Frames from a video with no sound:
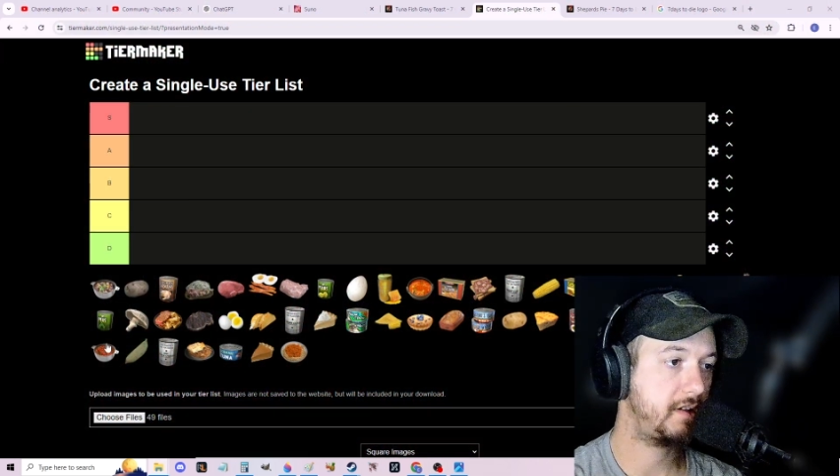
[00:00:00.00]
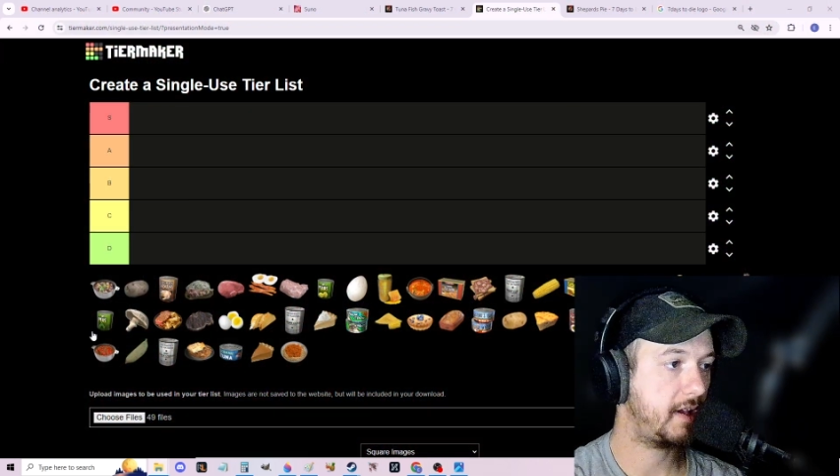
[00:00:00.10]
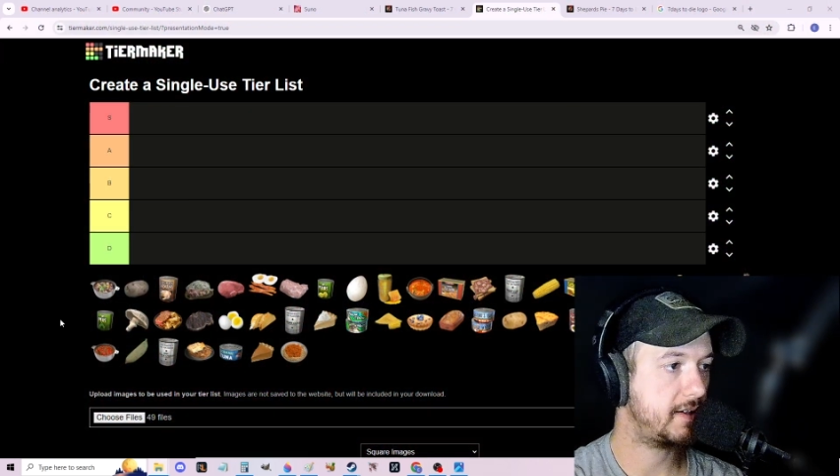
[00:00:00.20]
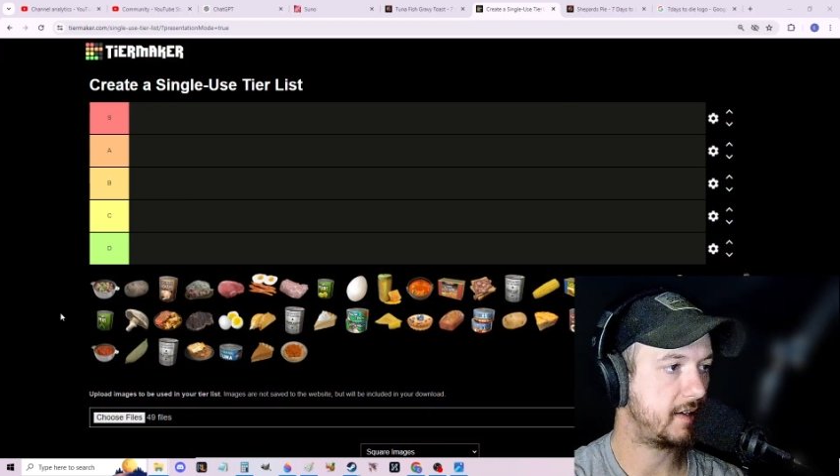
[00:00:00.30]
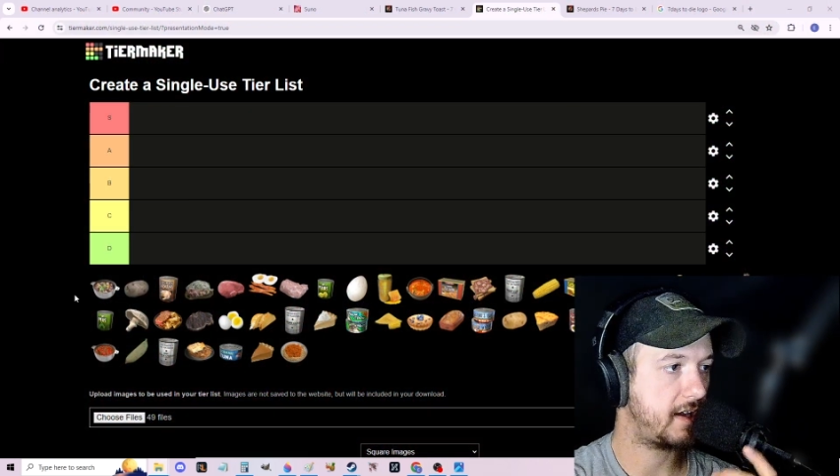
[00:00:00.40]

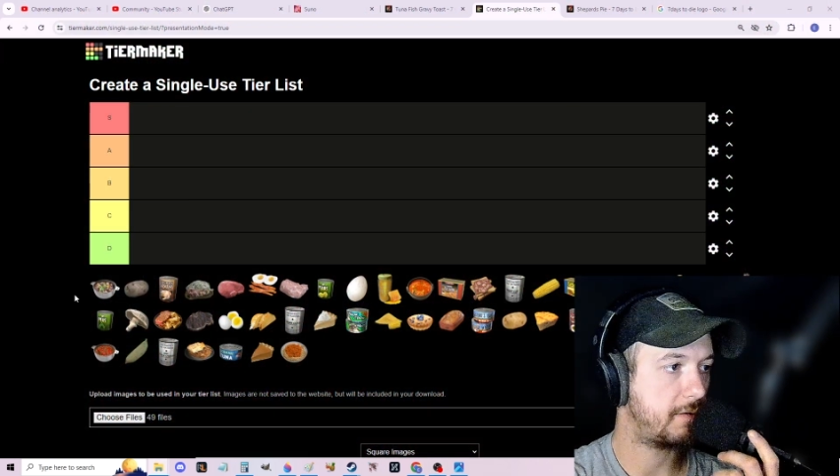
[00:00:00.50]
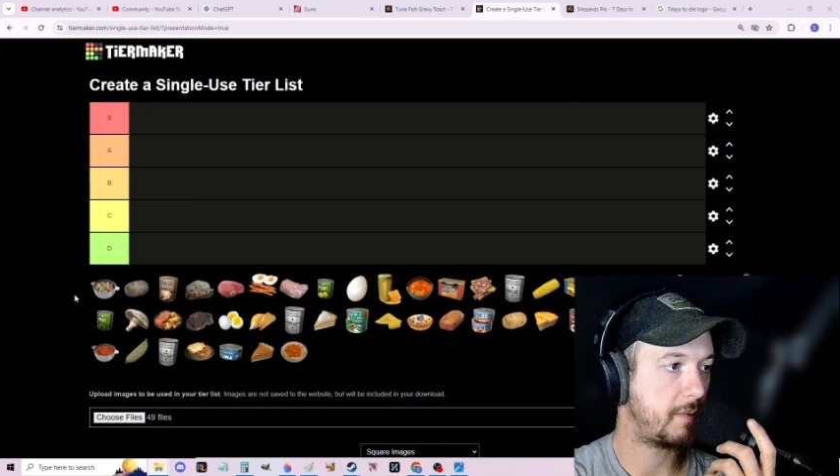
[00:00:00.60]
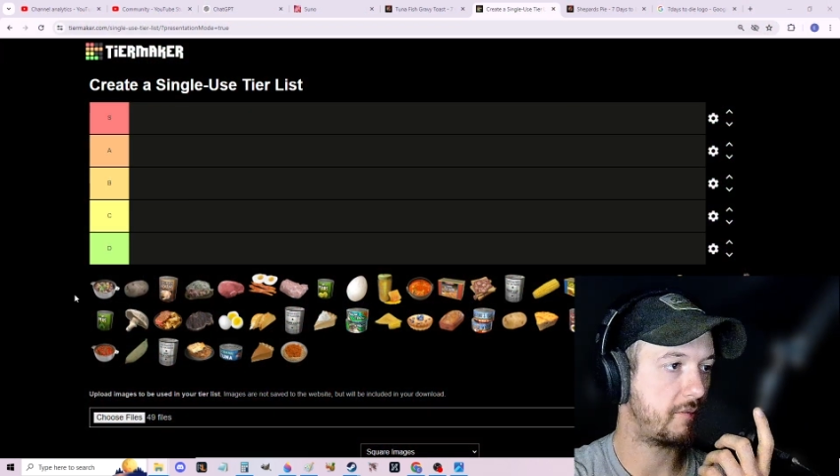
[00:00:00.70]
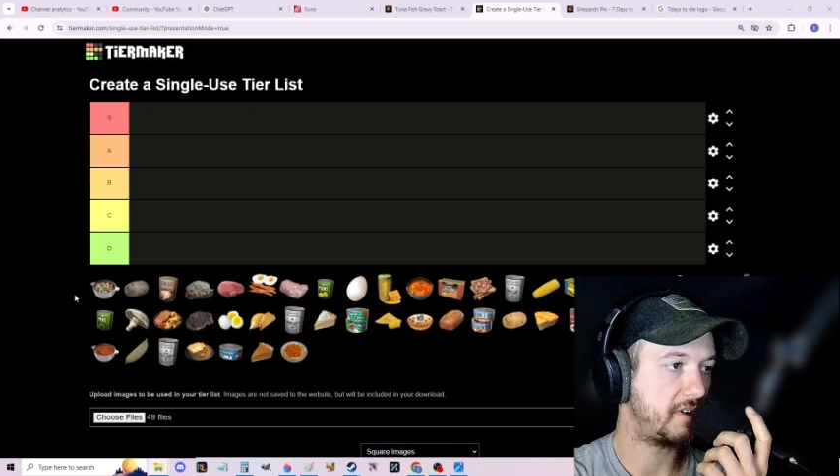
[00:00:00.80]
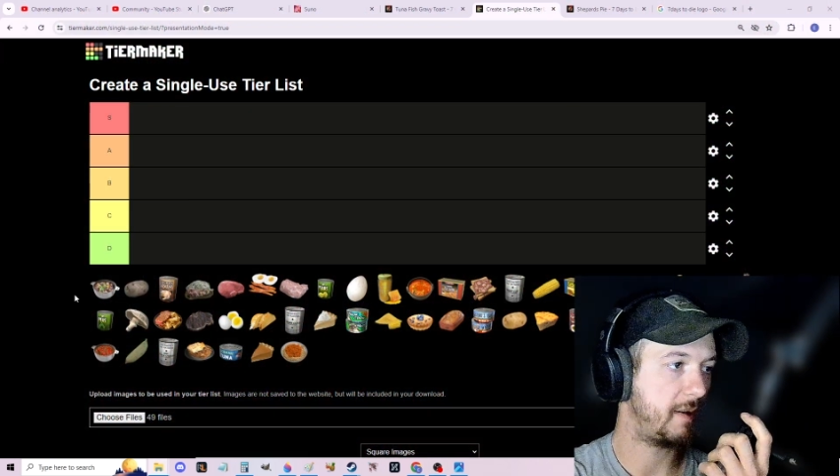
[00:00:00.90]
case I can't
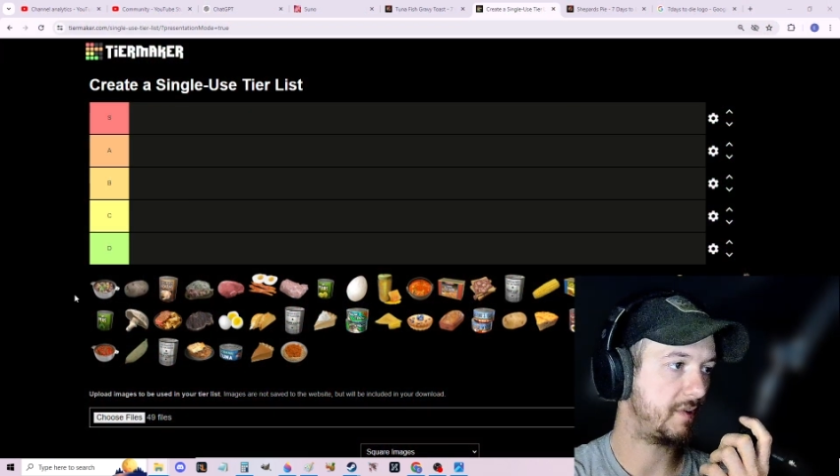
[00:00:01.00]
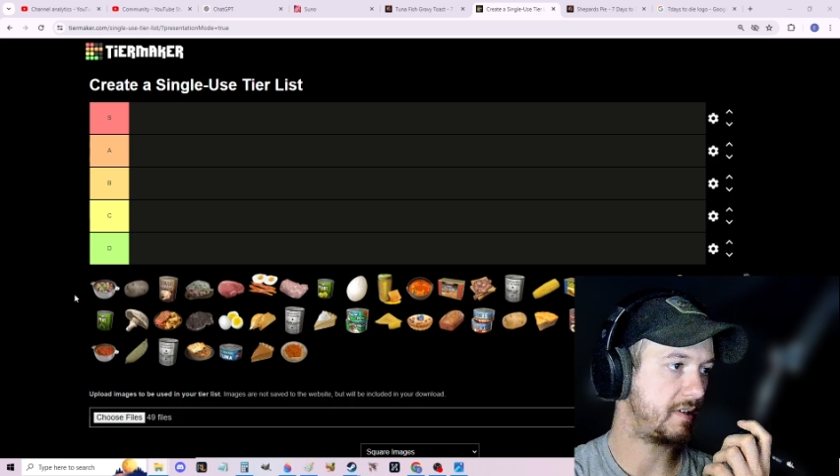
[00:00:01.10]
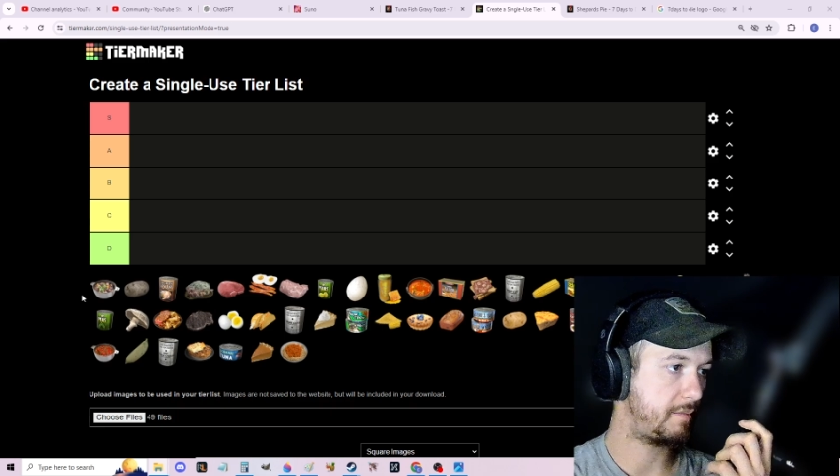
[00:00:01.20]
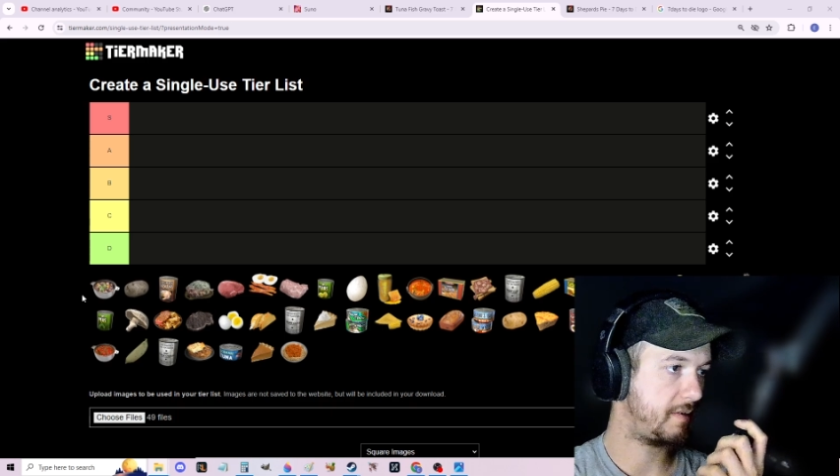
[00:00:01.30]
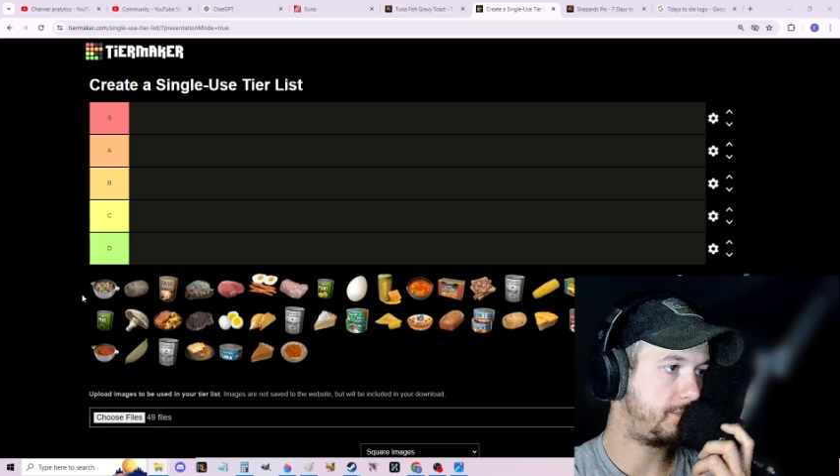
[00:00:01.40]
remember the name of
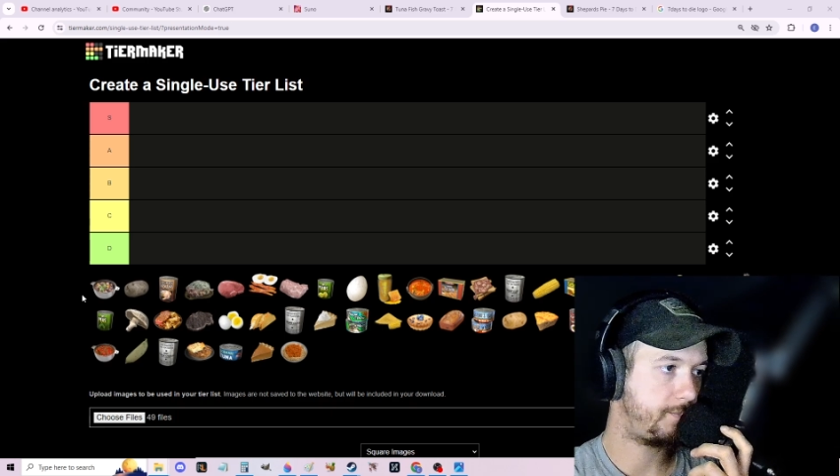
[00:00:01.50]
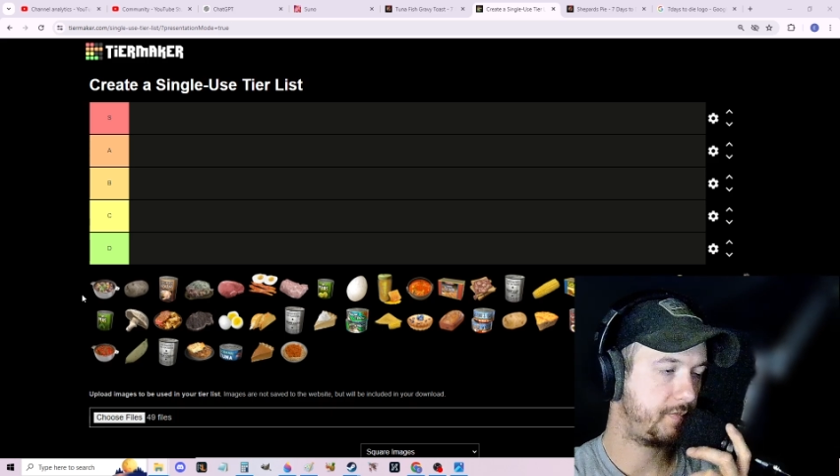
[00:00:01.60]
something.